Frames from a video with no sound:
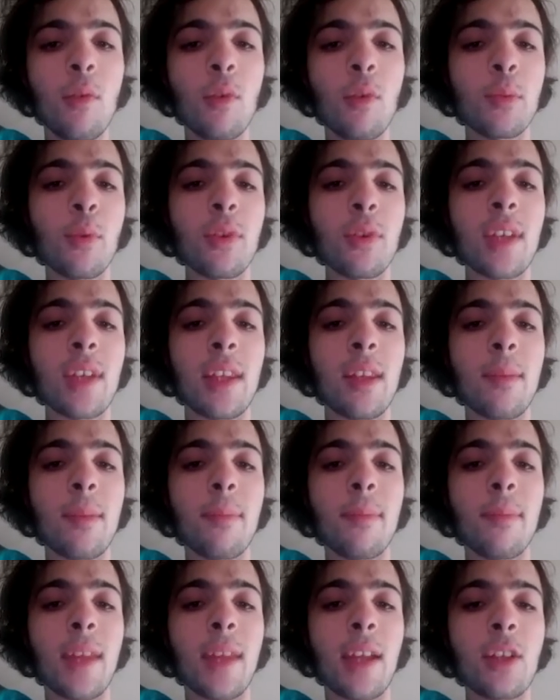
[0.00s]
I want to say
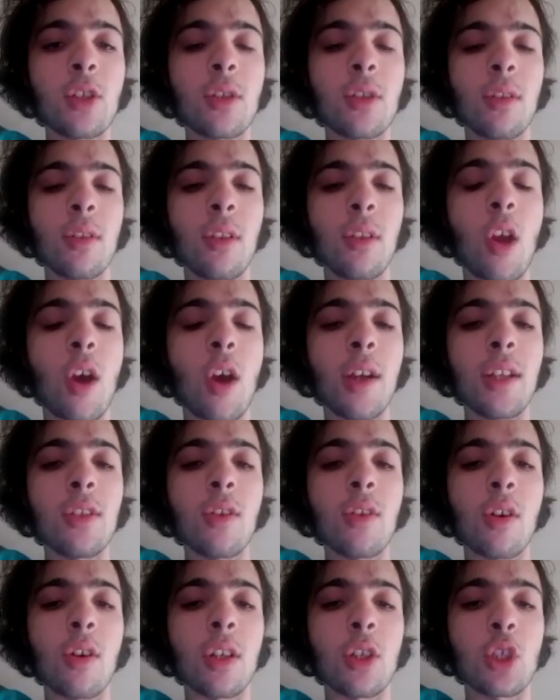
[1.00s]
that line is
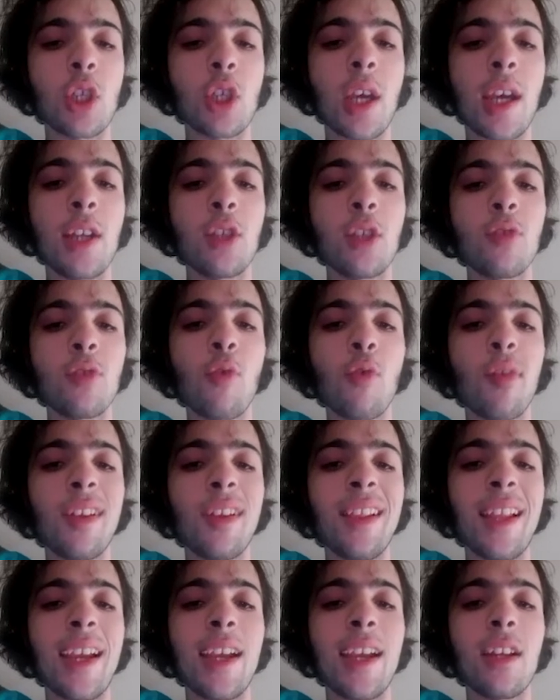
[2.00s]
not going to change. Rory
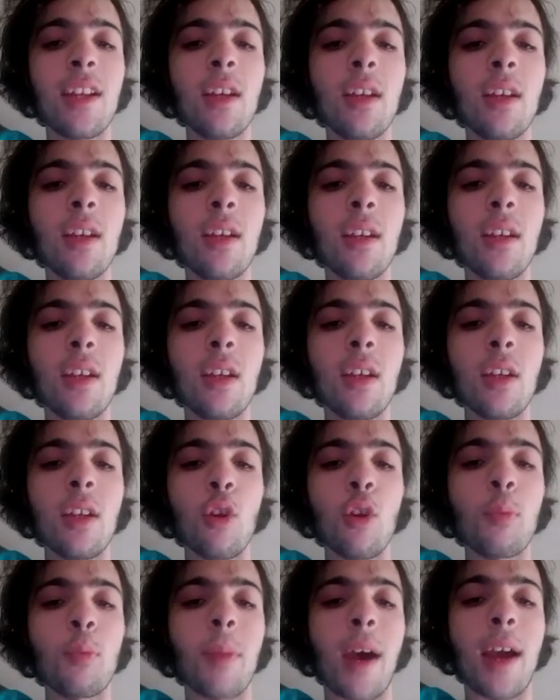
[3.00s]
Laird,
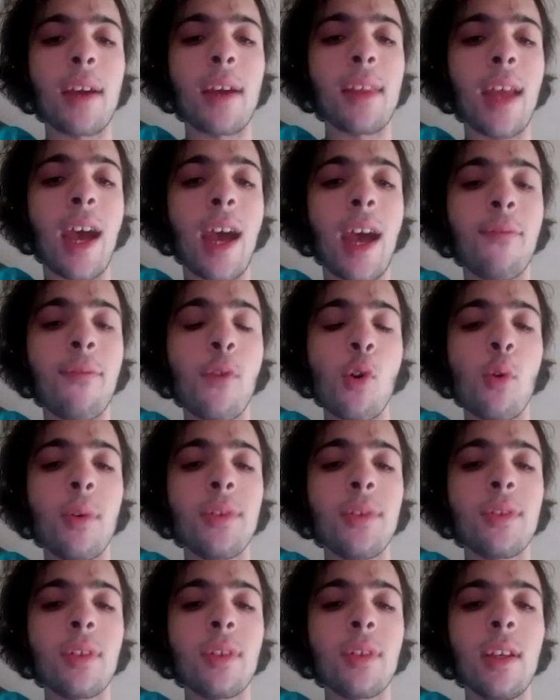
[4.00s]
Luke Parker, the half
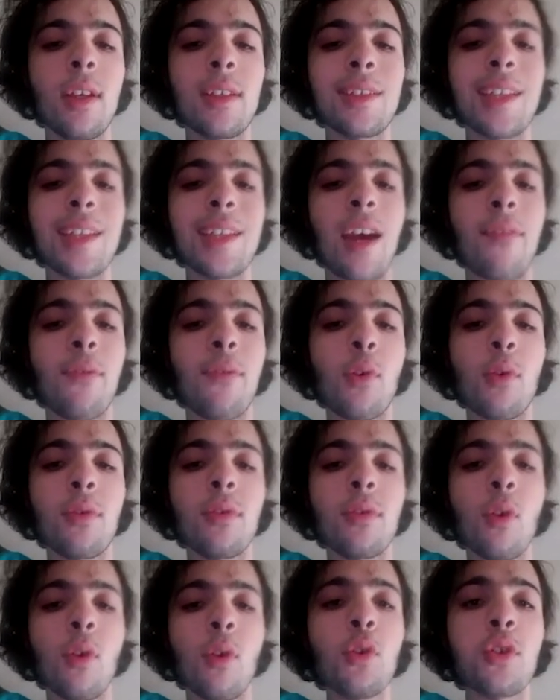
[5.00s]
forwards. Centre forward,
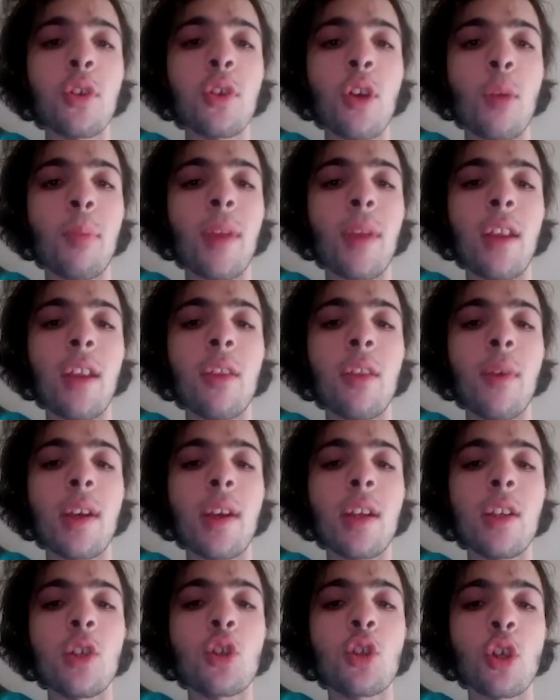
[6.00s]
also not playing on the
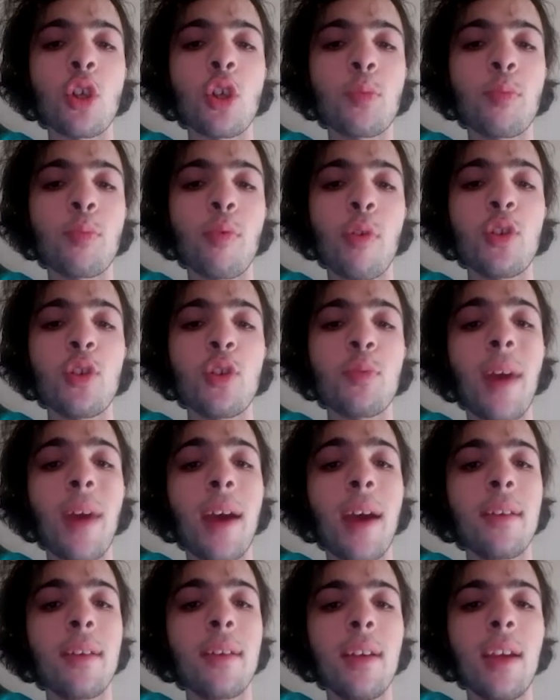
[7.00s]
weekend, is Josh Bruce,
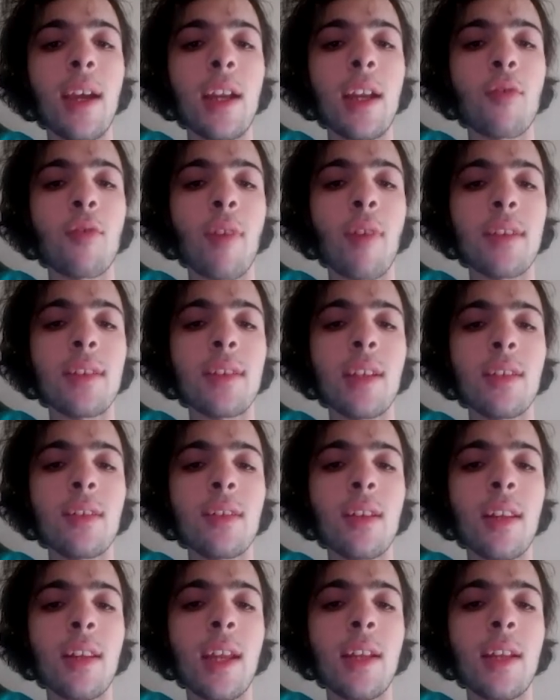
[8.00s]
but had a great
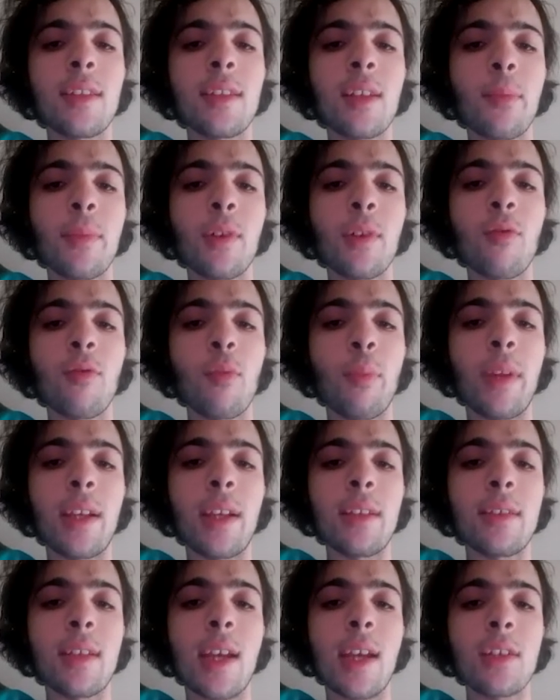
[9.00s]
season and needs someone to
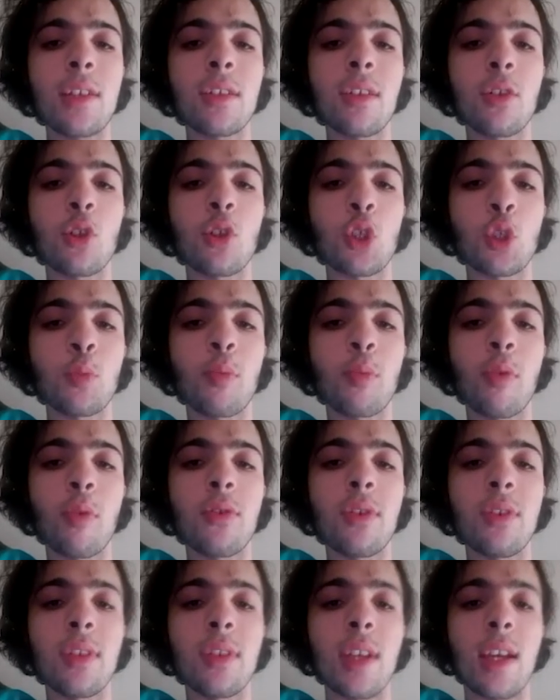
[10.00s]
replace Tex, so Josh
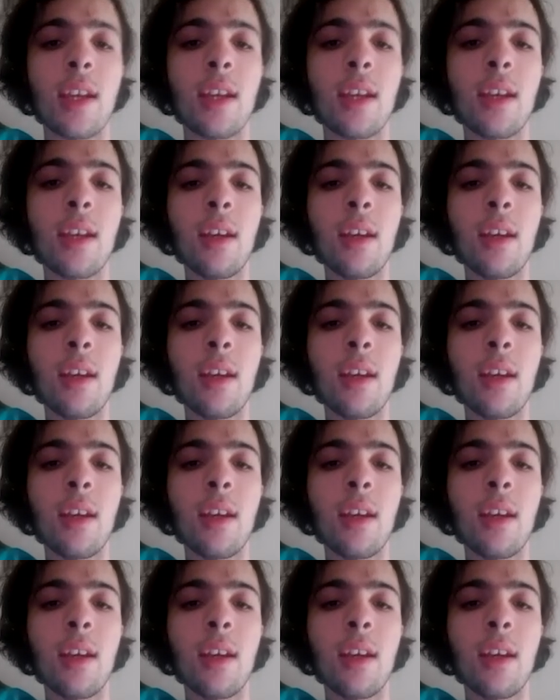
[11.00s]
Bruce is there.